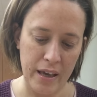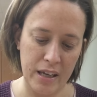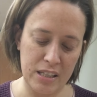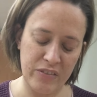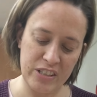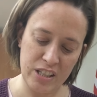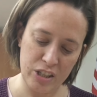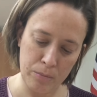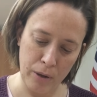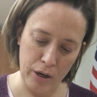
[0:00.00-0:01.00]
His
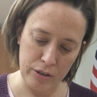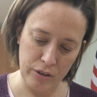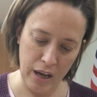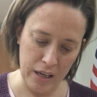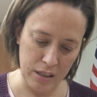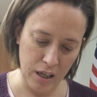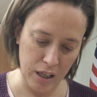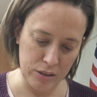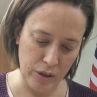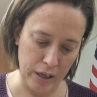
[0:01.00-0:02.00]
physician partner had a
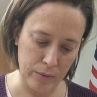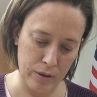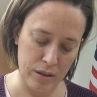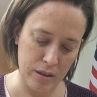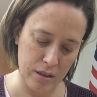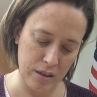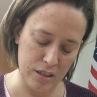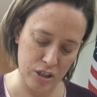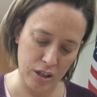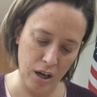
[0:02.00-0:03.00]
contract with the
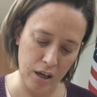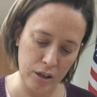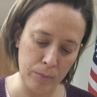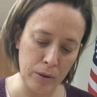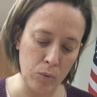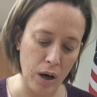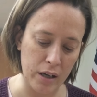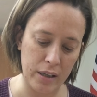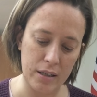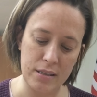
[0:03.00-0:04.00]

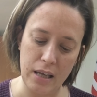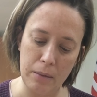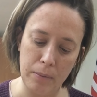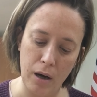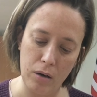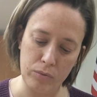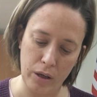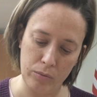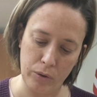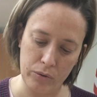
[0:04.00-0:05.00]
Chicago-Milwaukee-St. Paul
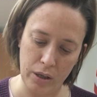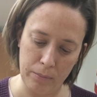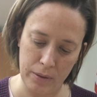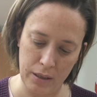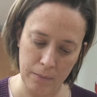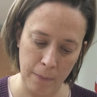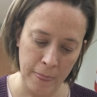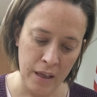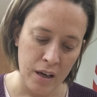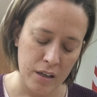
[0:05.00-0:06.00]
Railroad Company,
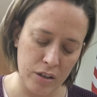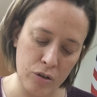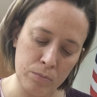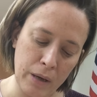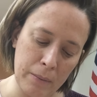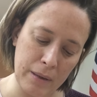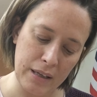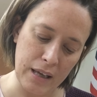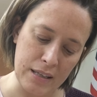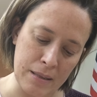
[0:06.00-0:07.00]
known by
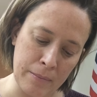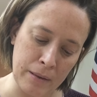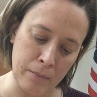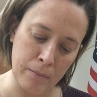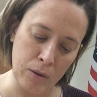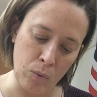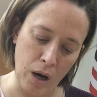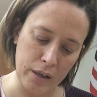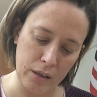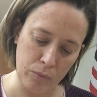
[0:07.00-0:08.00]
many as the
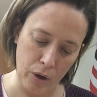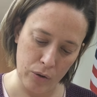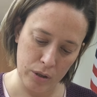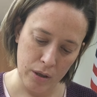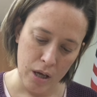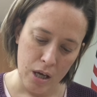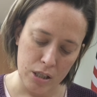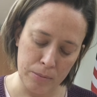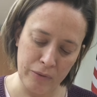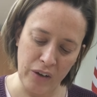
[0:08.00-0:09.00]
Milwaukee Road,
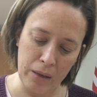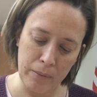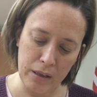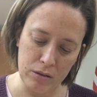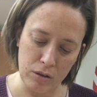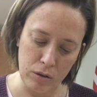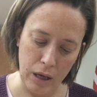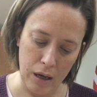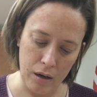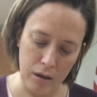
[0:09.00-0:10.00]
to provide medical
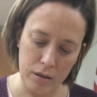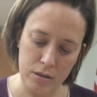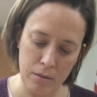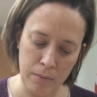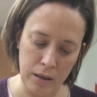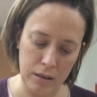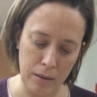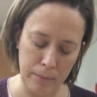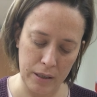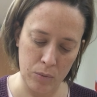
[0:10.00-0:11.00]
care to
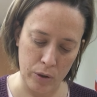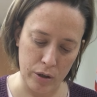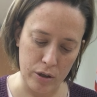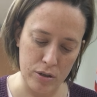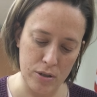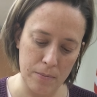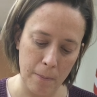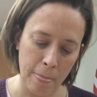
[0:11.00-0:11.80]
company workers.